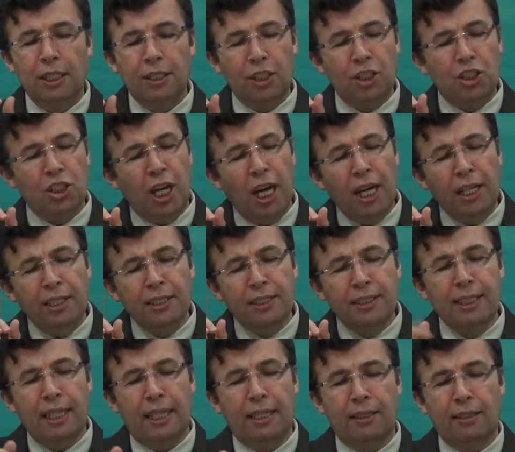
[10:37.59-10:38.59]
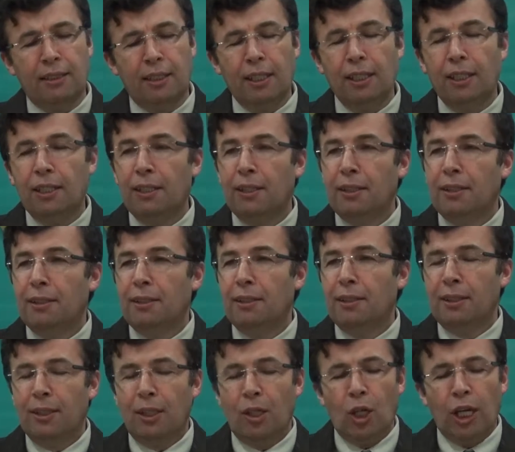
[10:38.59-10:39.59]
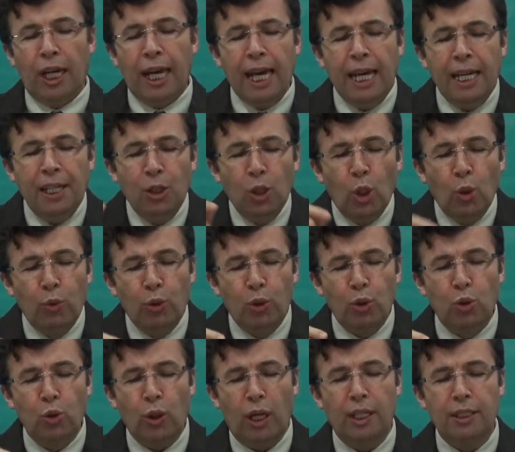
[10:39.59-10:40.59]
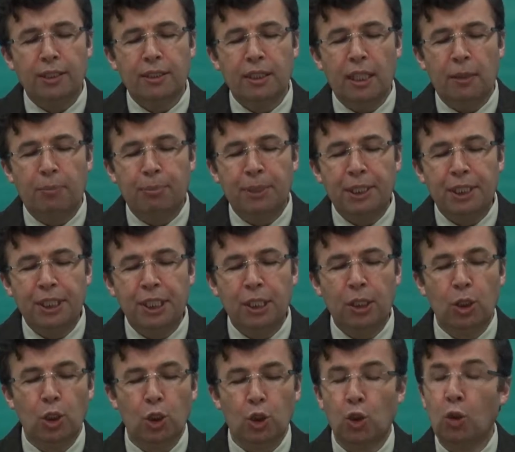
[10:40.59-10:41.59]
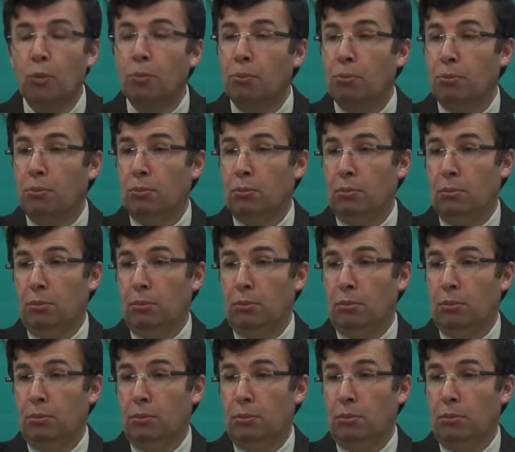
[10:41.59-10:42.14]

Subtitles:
The Chinese said, hand over to us a particular room,